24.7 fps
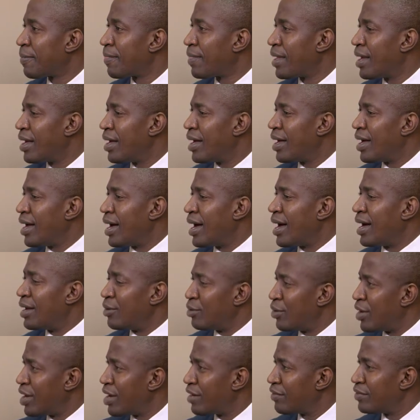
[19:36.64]
Yes.
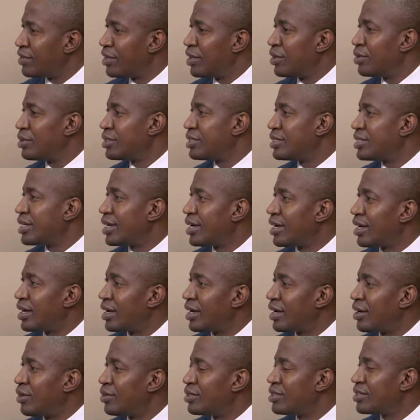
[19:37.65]
And we have dealt
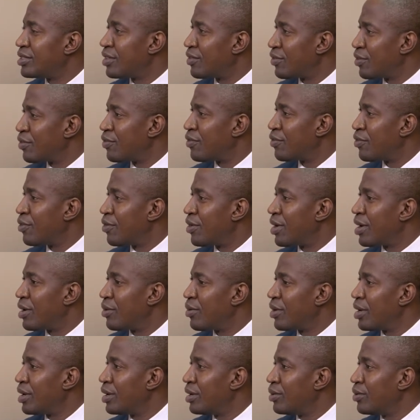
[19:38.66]
uh, on several fora
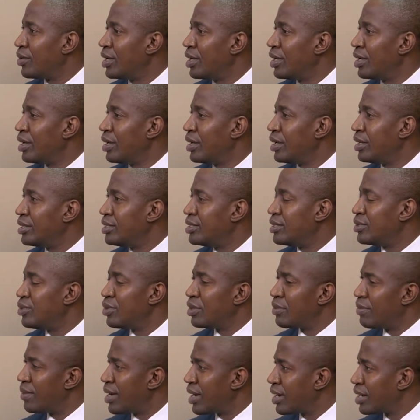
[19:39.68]
when we deal
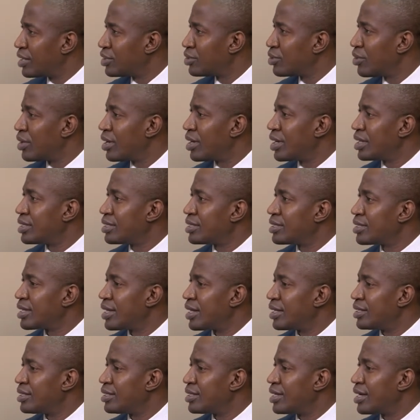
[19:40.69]
with bancassurance
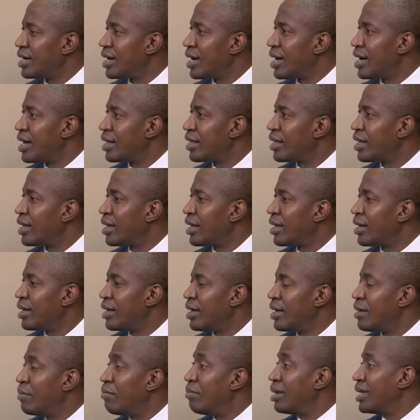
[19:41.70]
and uh, other
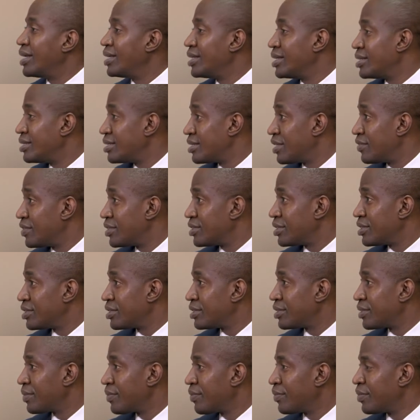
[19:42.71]
blended
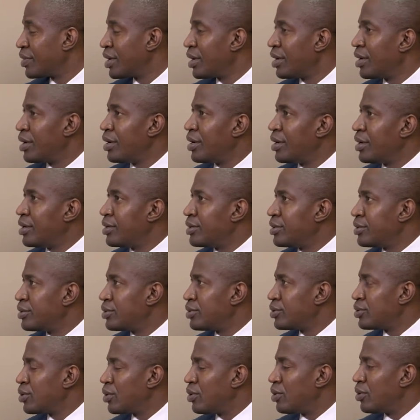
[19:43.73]
services. Yes.
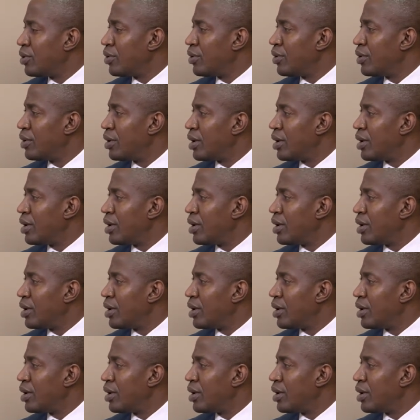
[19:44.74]
So,